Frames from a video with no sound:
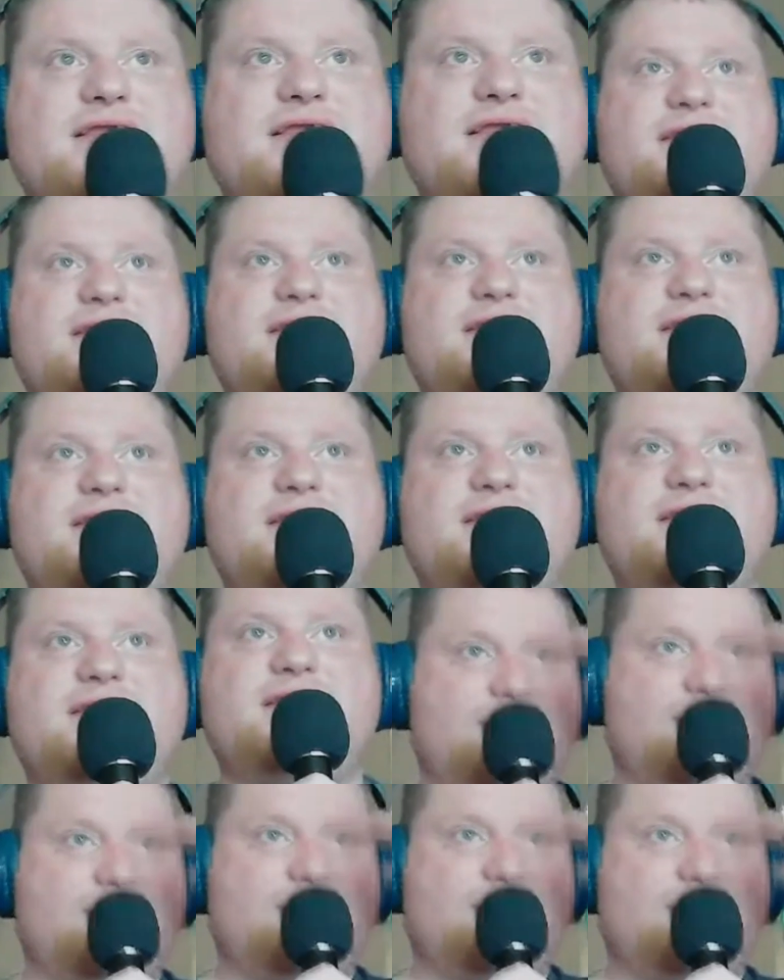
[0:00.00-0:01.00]
he's able
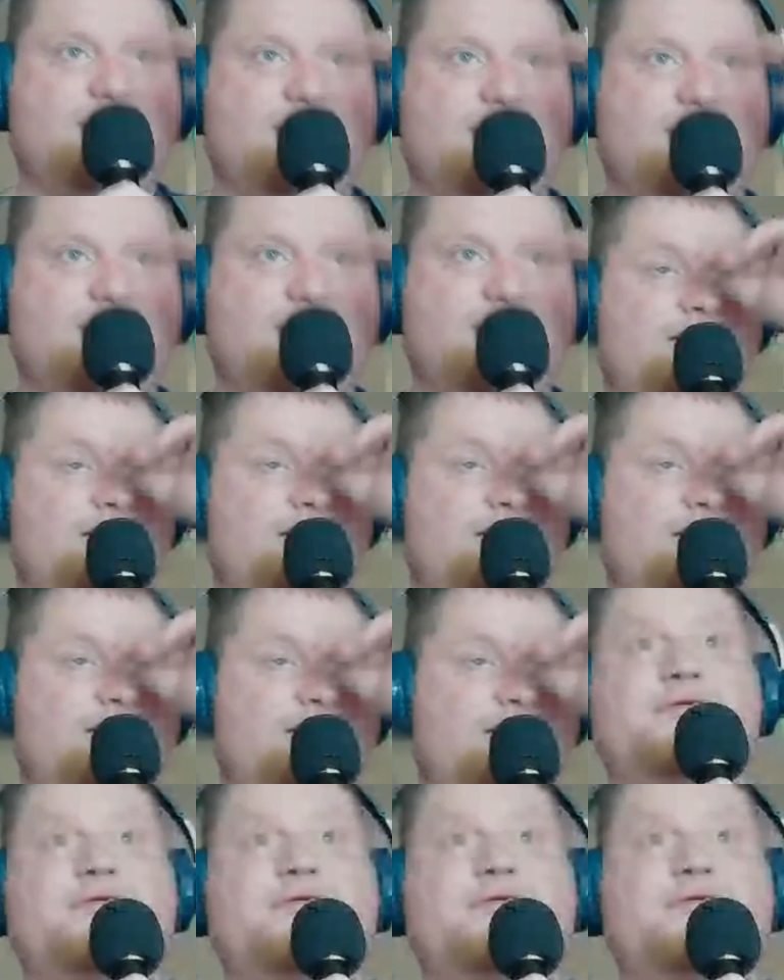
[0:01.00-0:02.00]
to
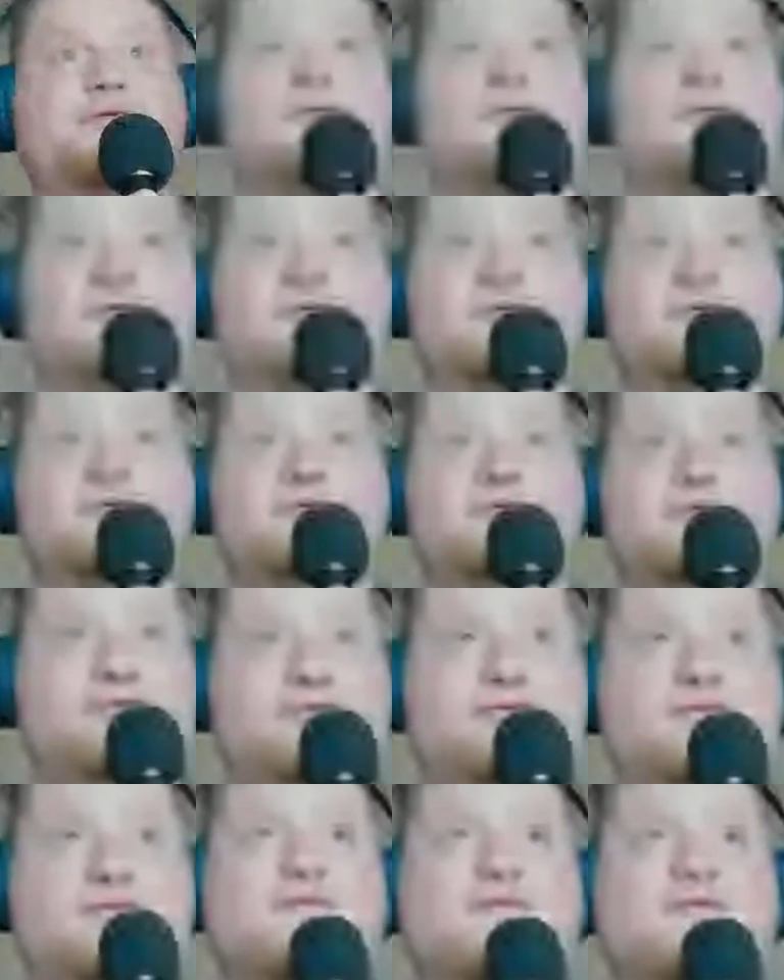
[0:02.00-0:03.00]
repair
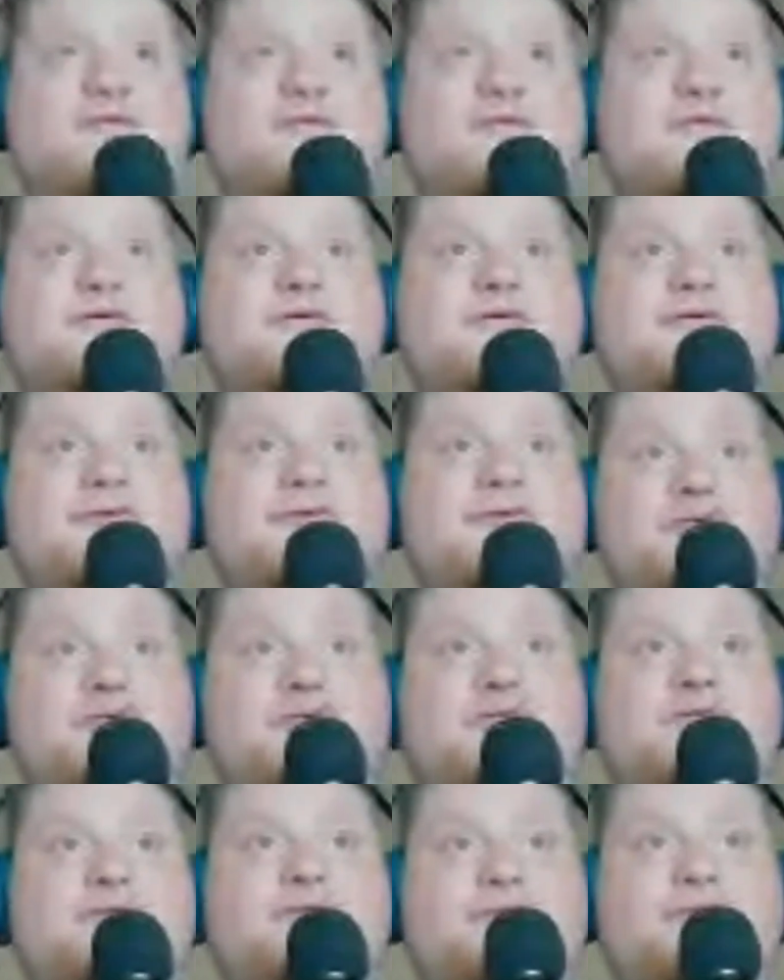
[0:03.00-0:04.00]

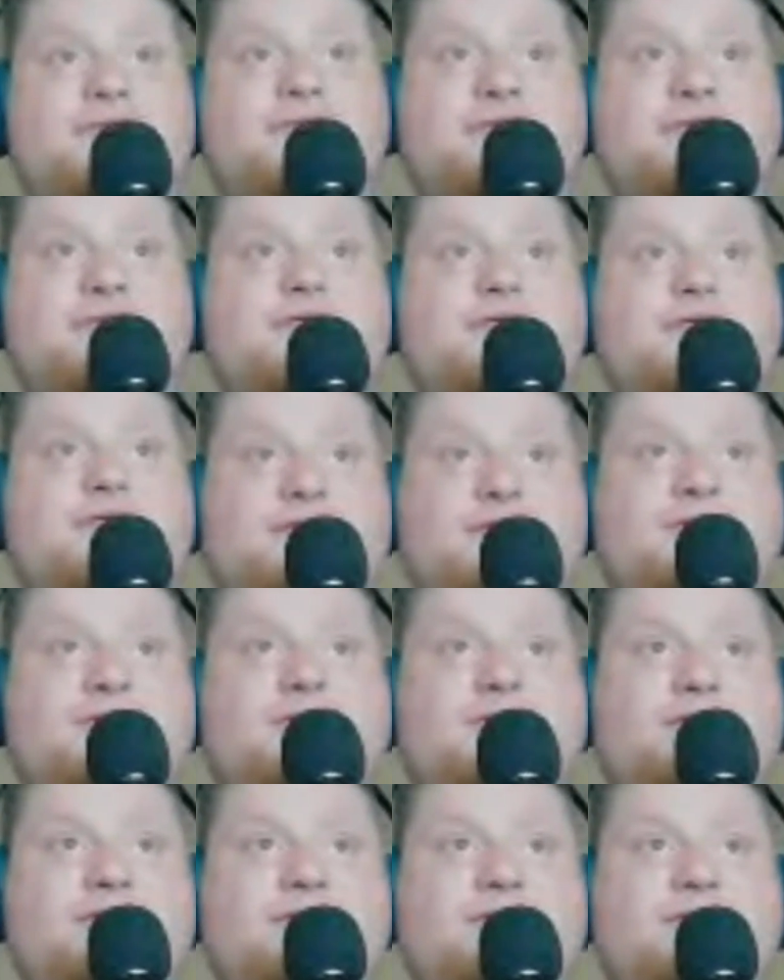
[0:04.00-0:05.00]
Drusilla with
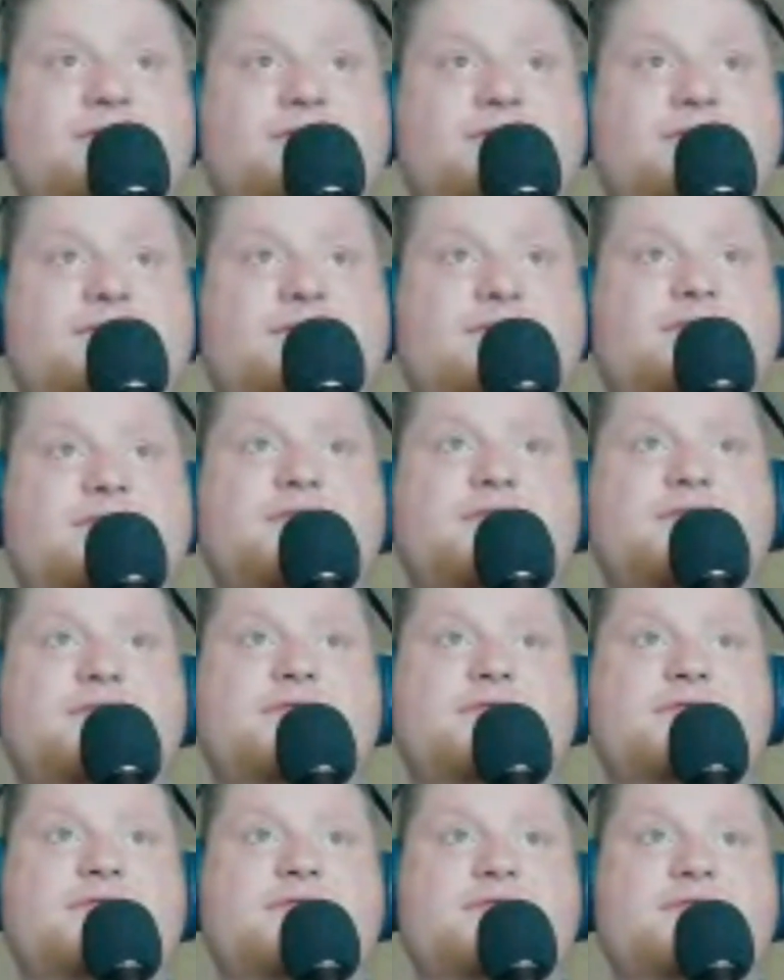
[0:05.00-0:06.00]
Angel's
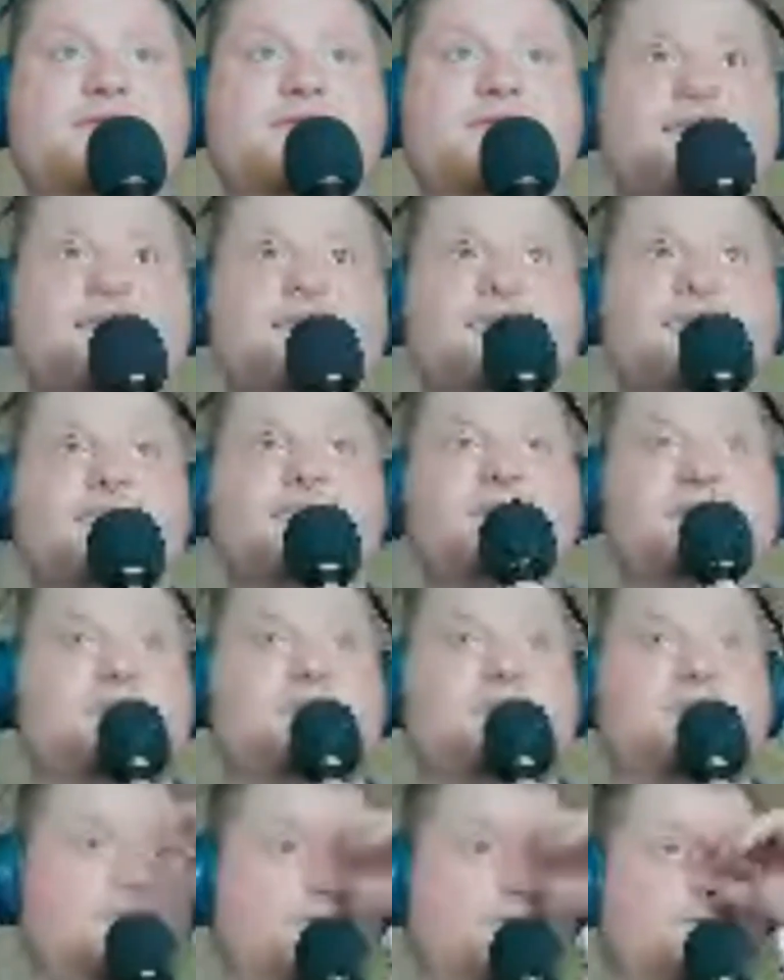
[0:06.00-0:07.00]
blood and a little bit
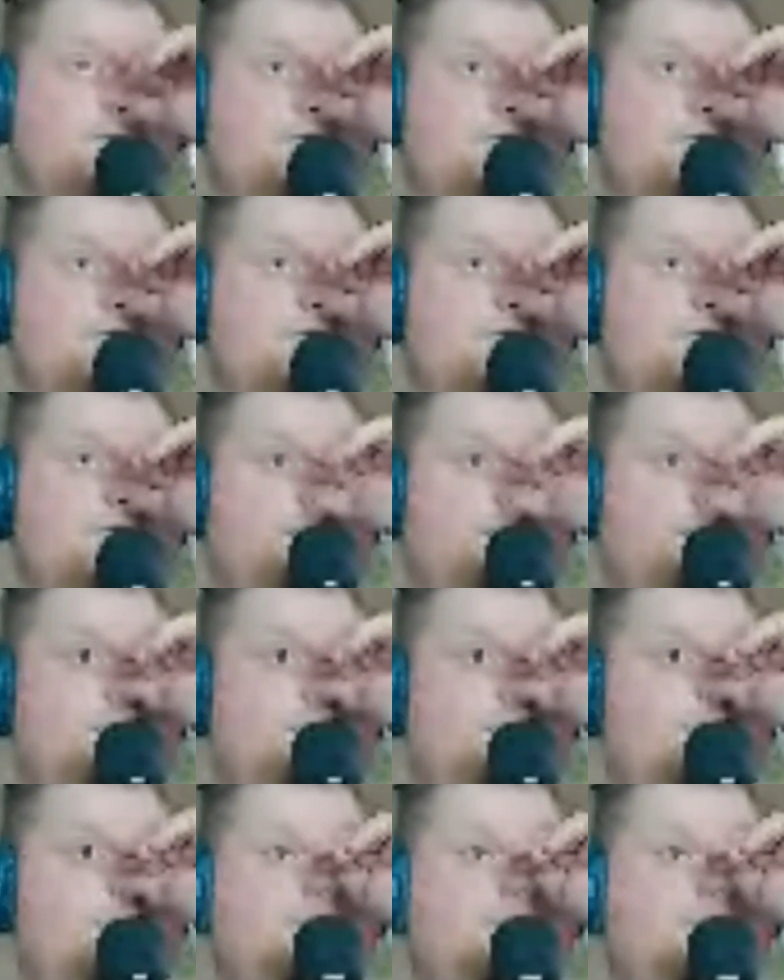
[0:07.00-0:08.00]
of his essence,
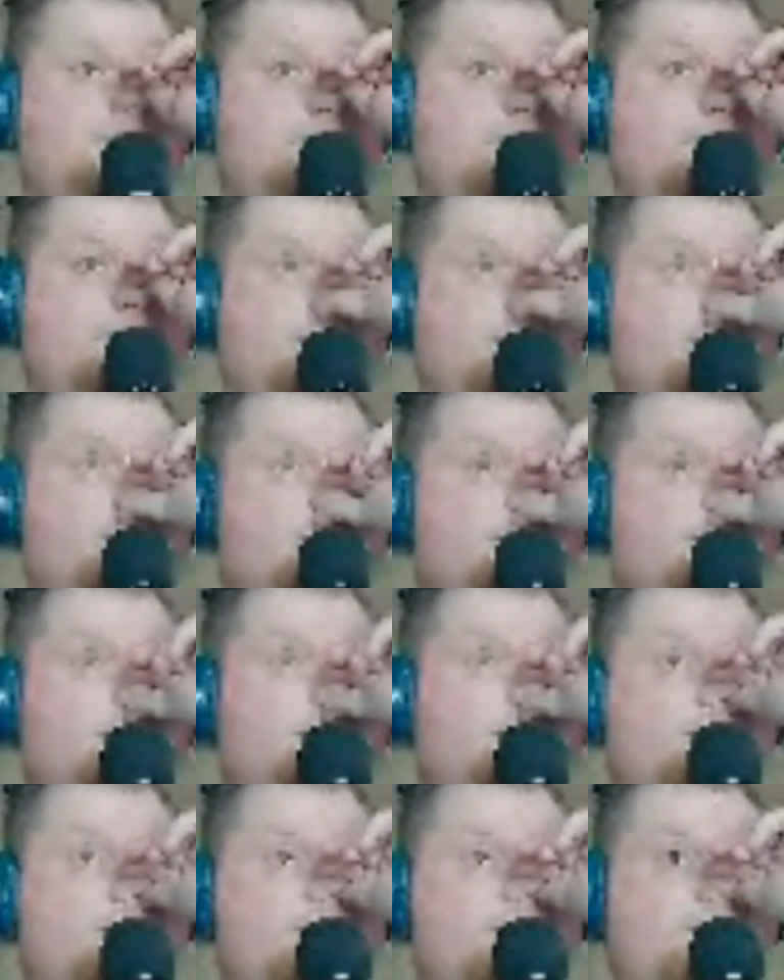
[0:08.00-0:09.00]
since he's the one that
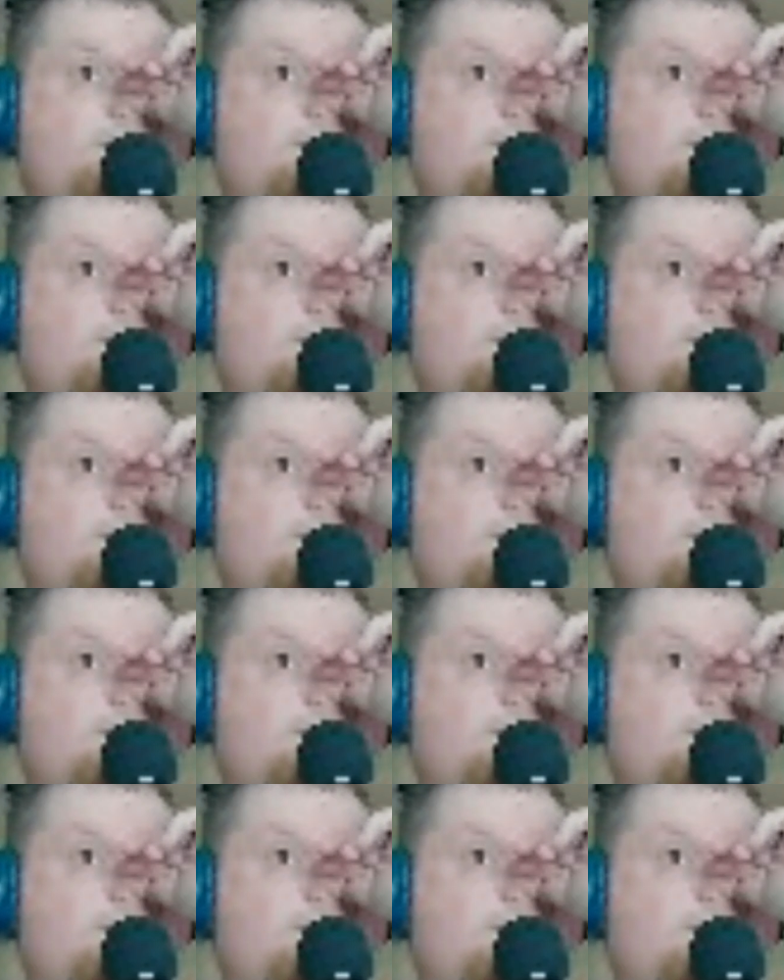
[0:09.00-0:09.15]
turned